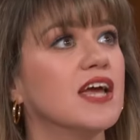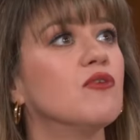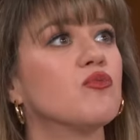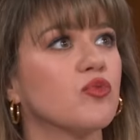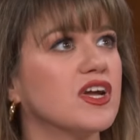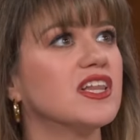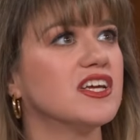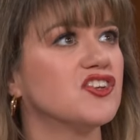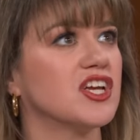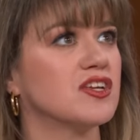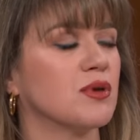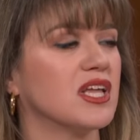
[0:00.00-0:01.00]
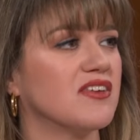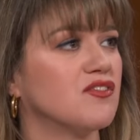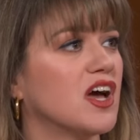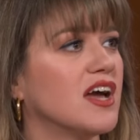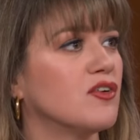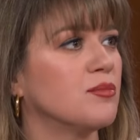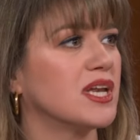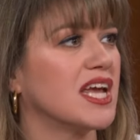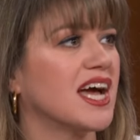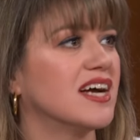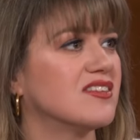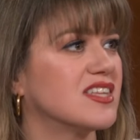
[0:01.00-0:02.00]
it really changed my life. Not everybody
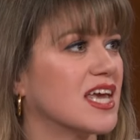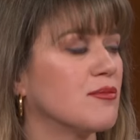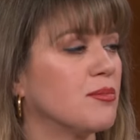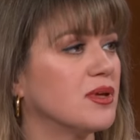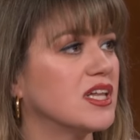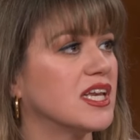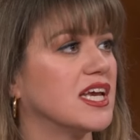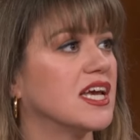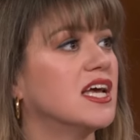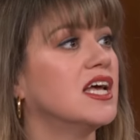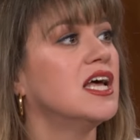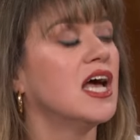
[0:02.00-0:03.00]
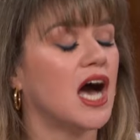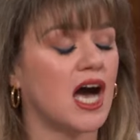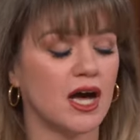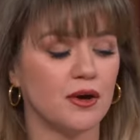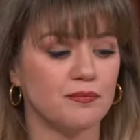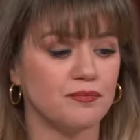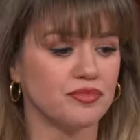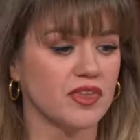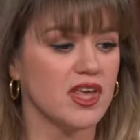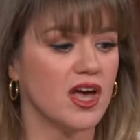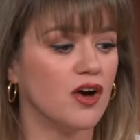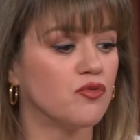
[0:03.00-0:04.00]
has the capability um,
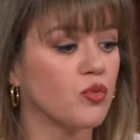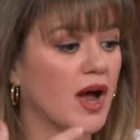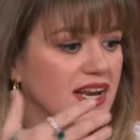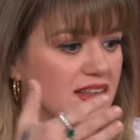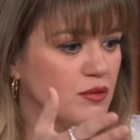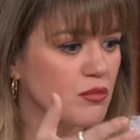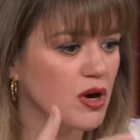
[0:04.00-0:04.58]
of right in the